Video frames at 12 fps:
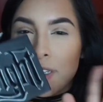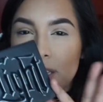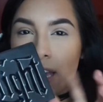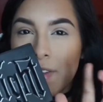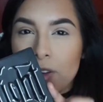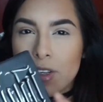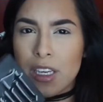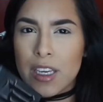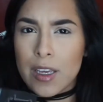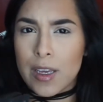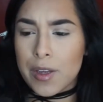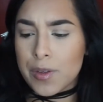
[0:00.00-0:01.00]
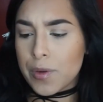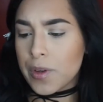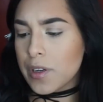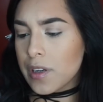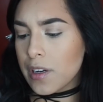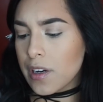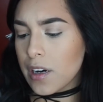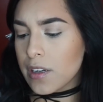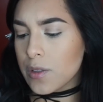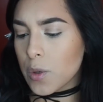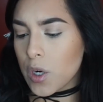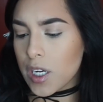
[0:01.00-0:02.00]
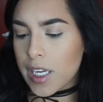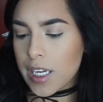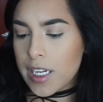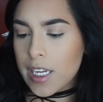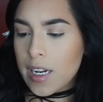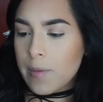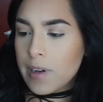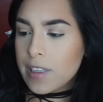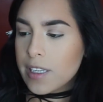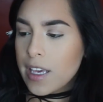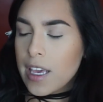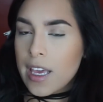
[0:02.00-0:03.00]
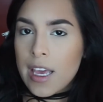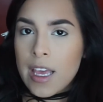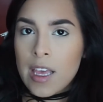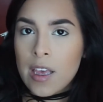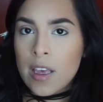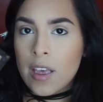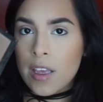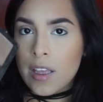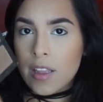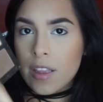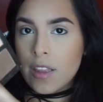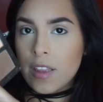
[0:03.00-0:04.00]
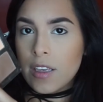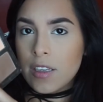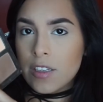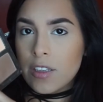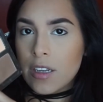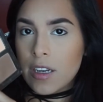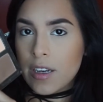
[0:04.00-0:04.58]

Kat Von D contour kit, and I'm gonna take this